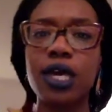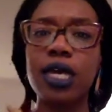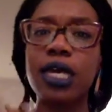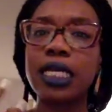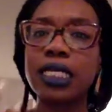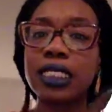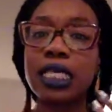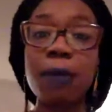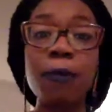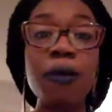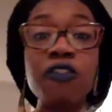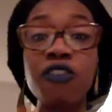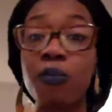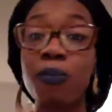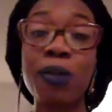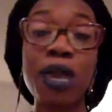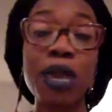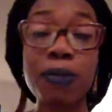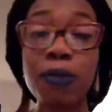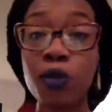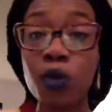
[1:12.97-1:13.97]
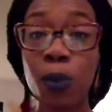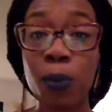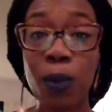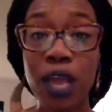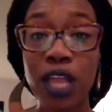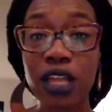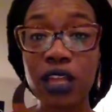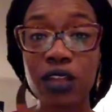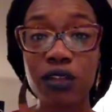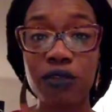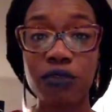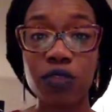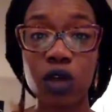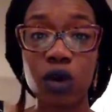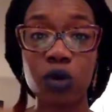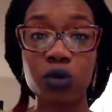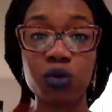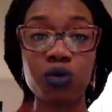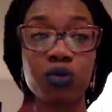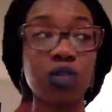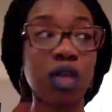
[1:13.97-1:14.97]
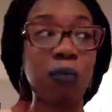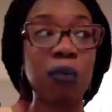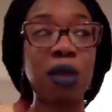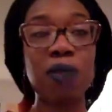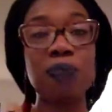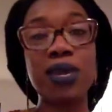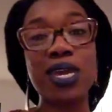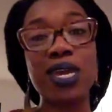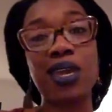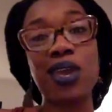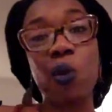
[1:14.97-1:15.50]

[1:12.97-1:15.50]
Some of it may be repetitive, though. They may be